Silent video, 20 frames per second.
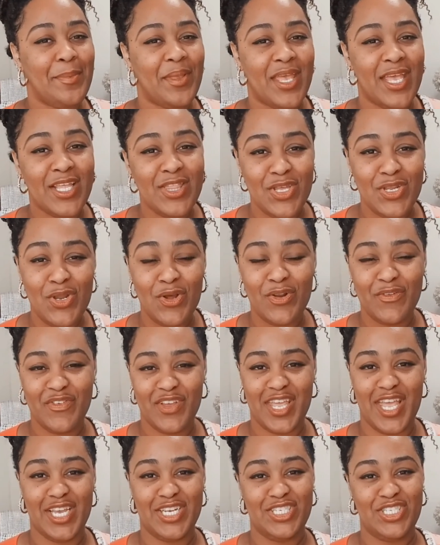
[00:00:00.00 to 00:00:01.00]
Hit the
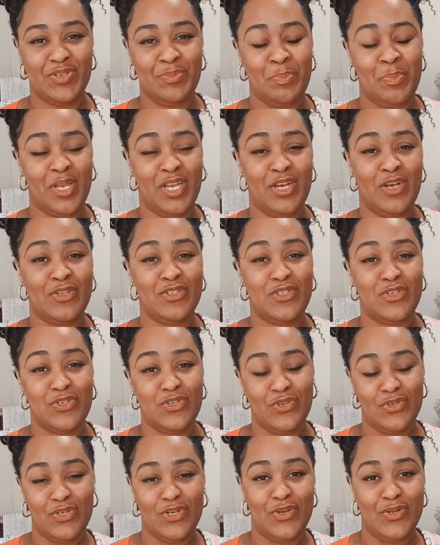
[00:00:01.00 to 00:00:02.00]
notification bell so
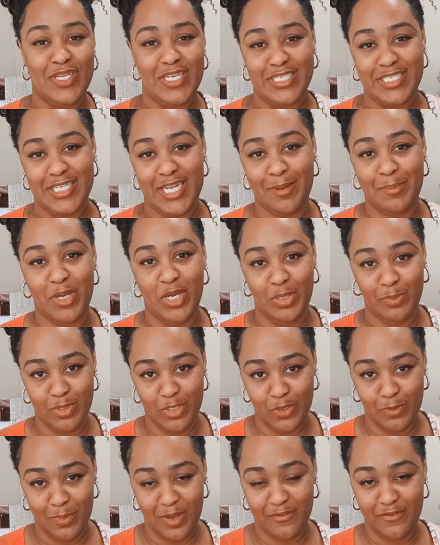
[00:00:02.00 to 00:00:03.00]
you'll know next time I
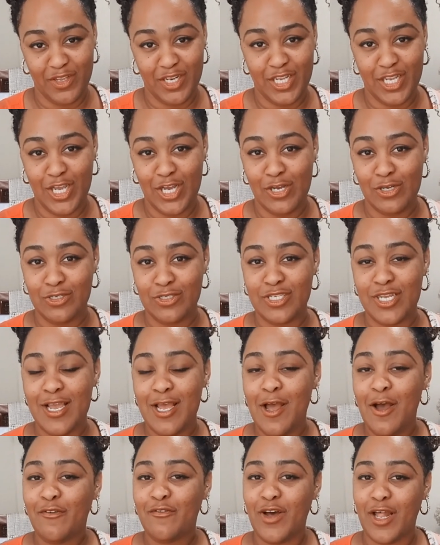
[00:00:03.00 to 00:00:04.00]
upload my videos.
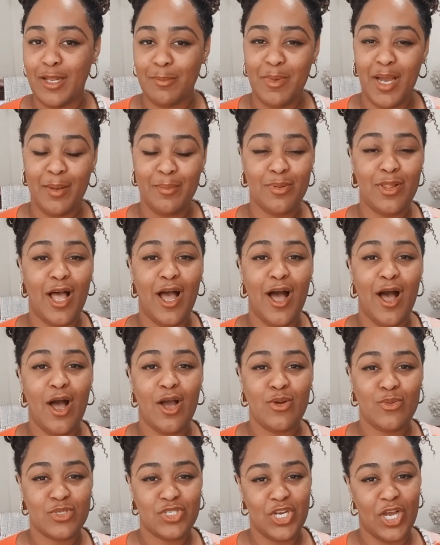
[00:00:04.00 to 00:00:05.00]
Follow my blog, which